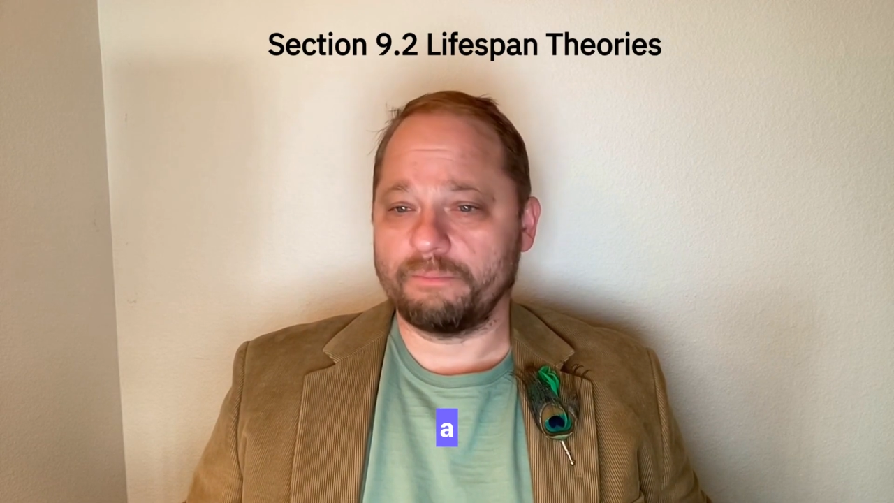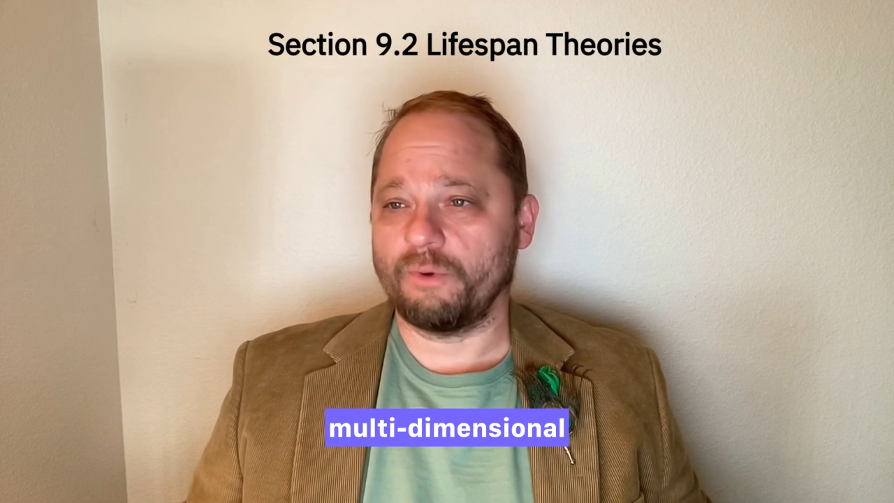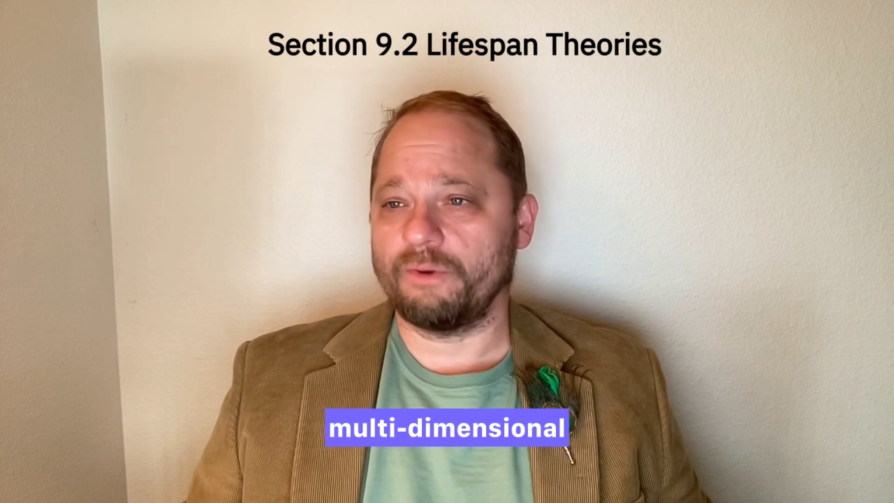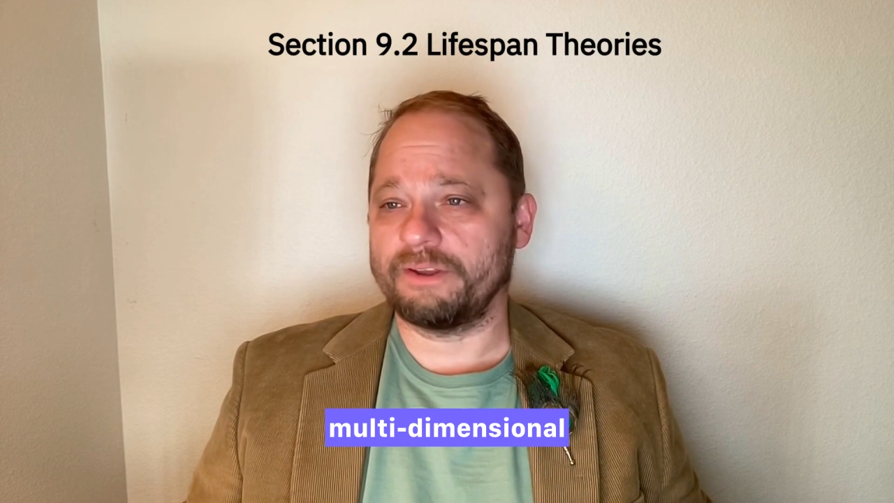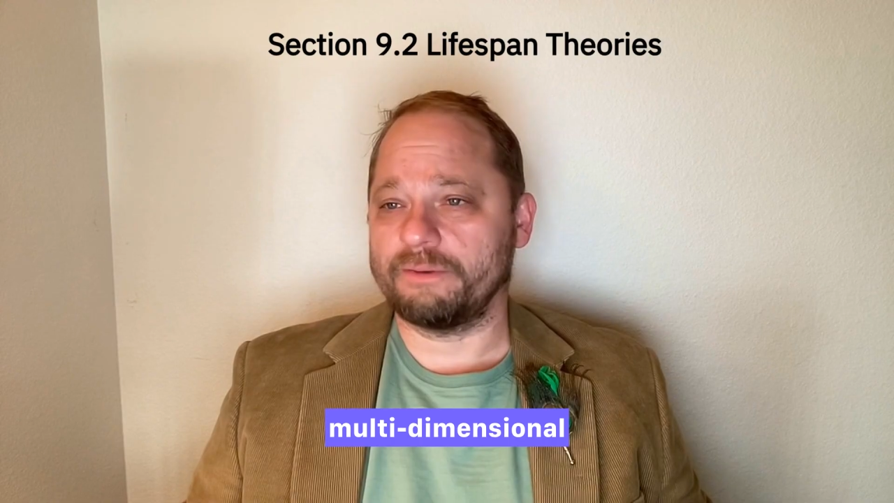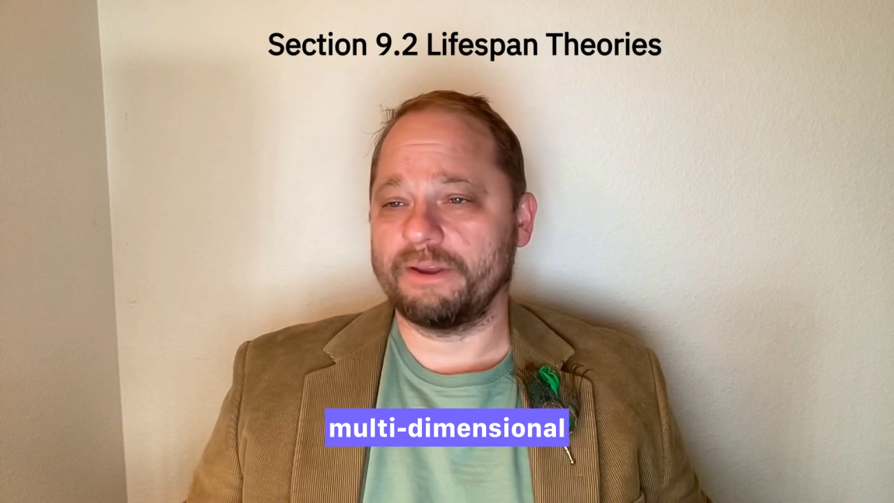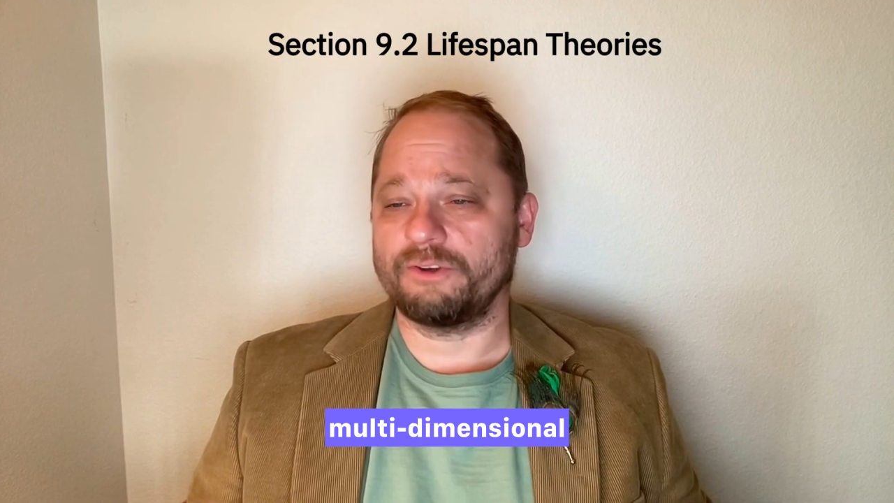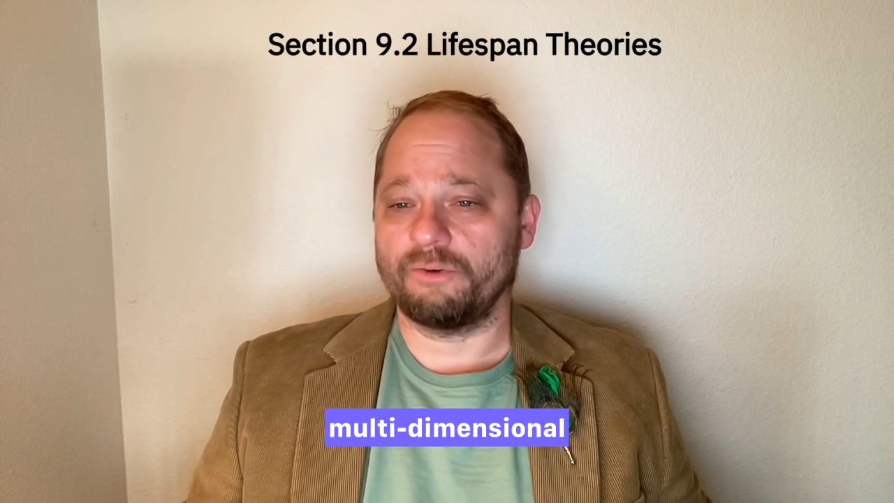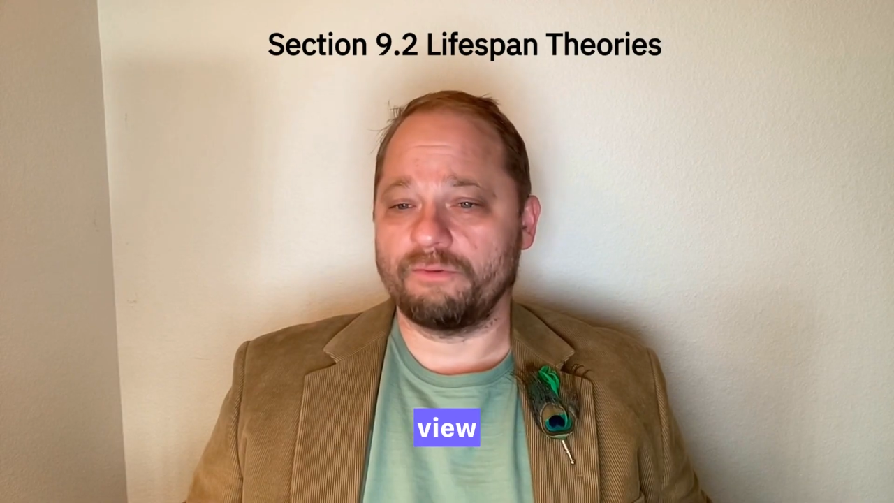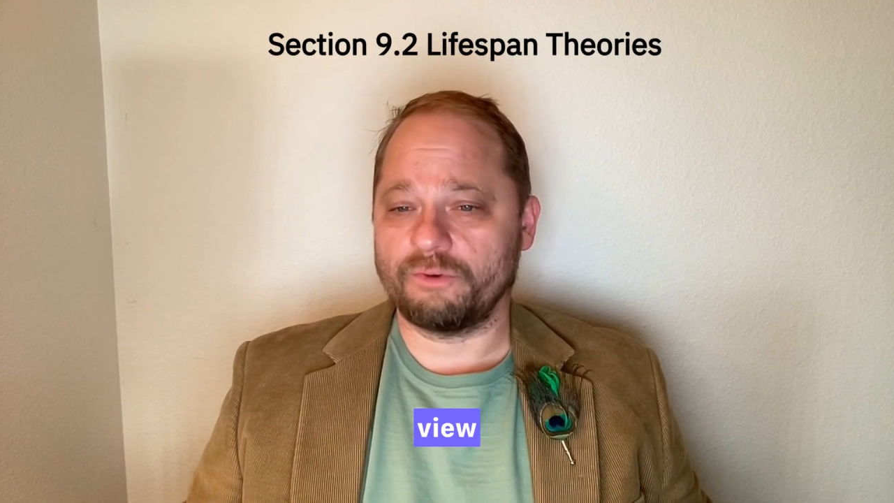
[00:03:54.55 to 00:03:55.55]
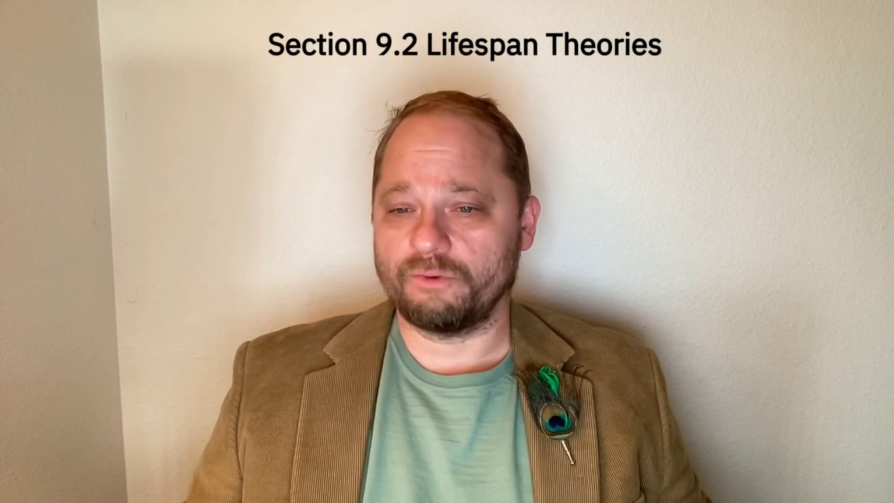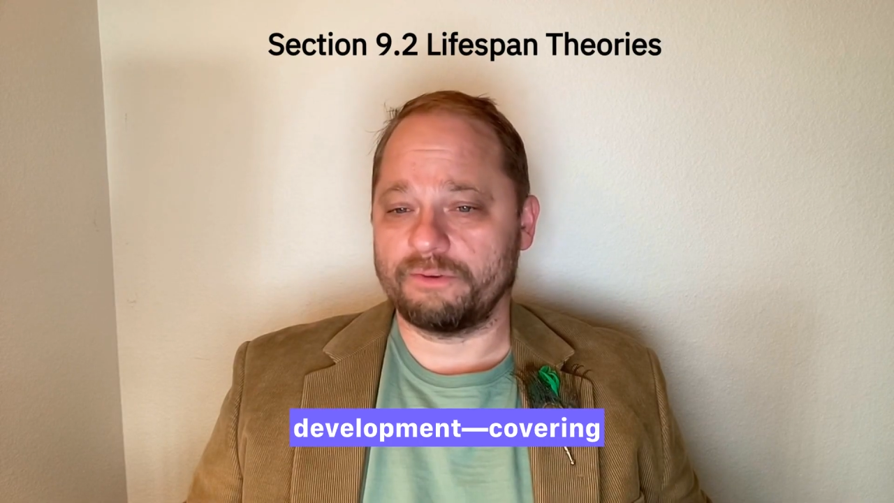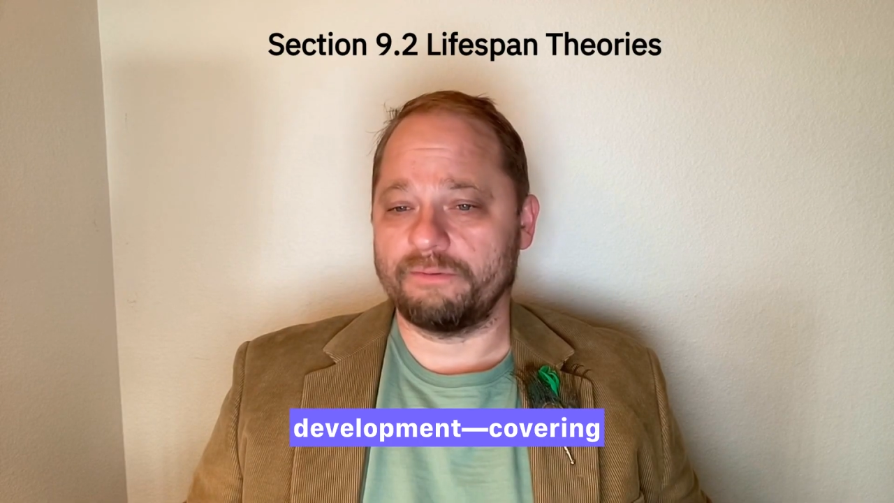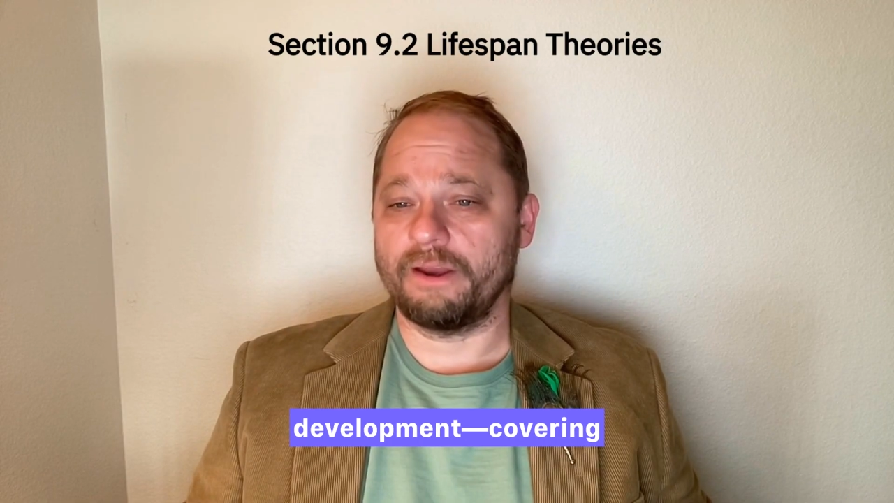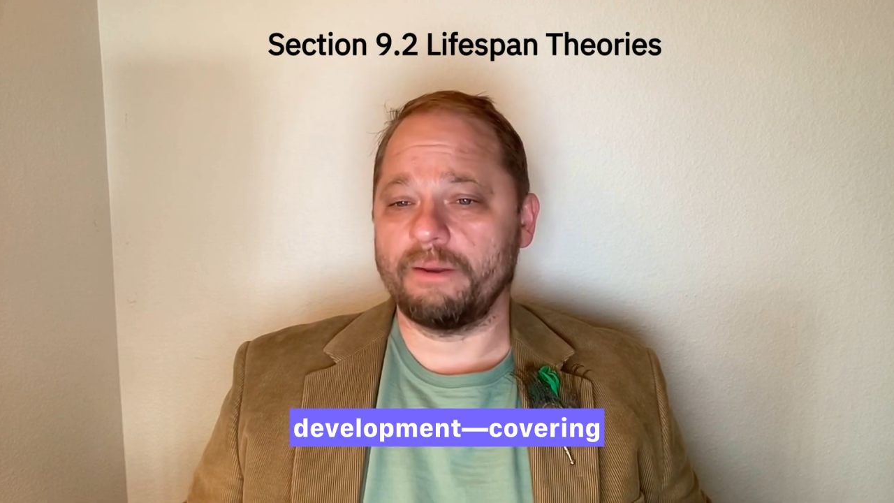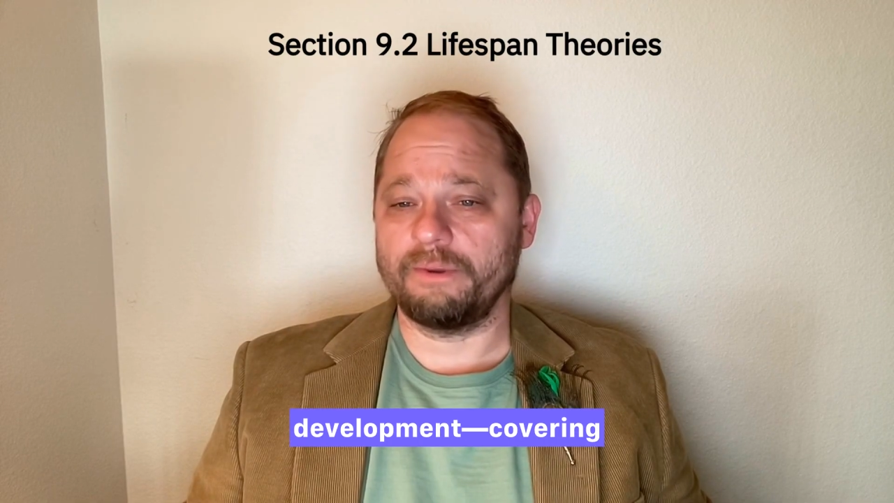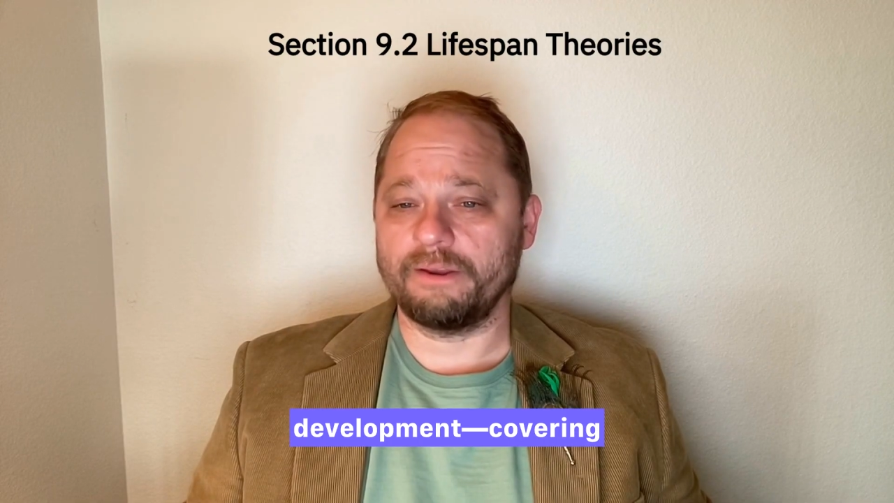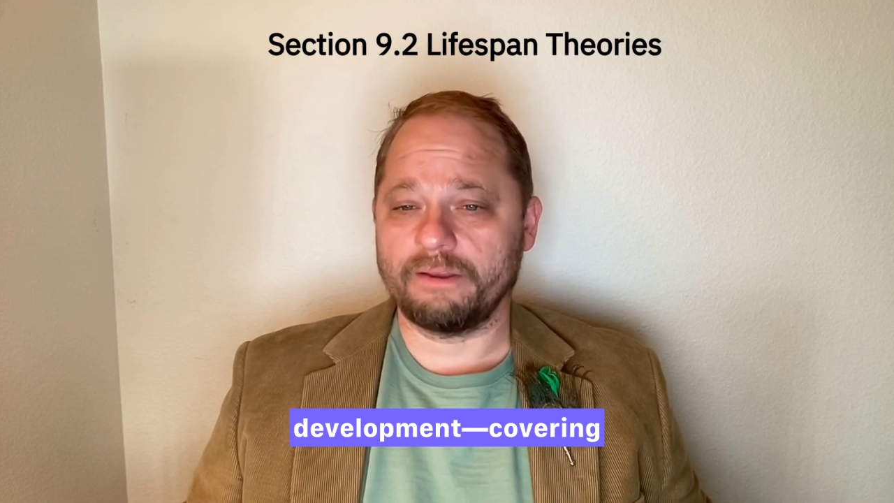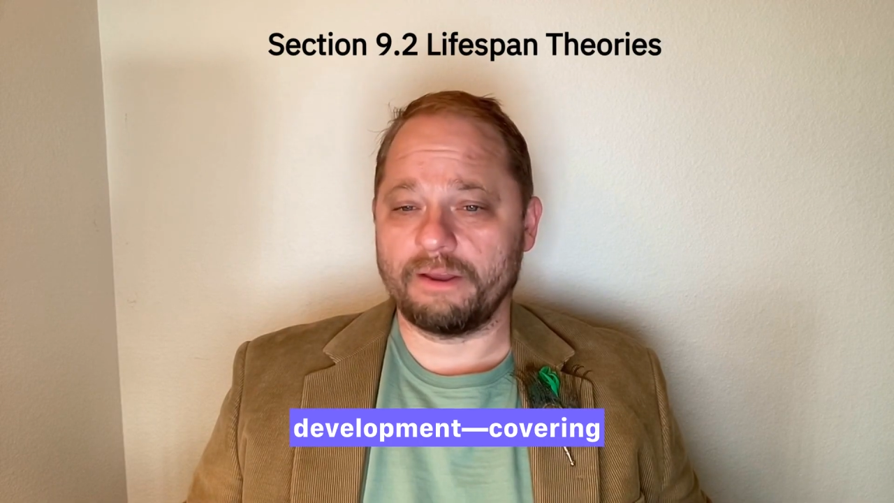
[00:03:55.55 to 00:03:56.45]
multidimensional view of development,